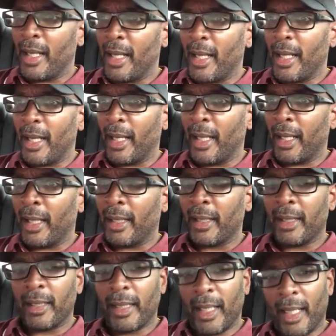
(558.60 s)

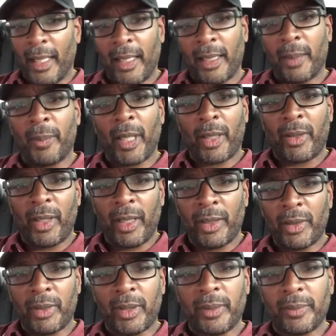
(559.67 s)
and I hit up my credit
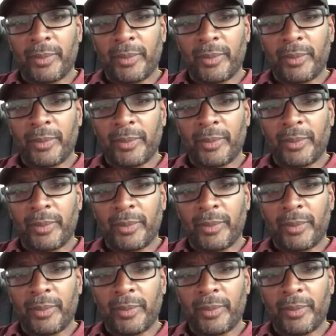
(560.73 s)
union.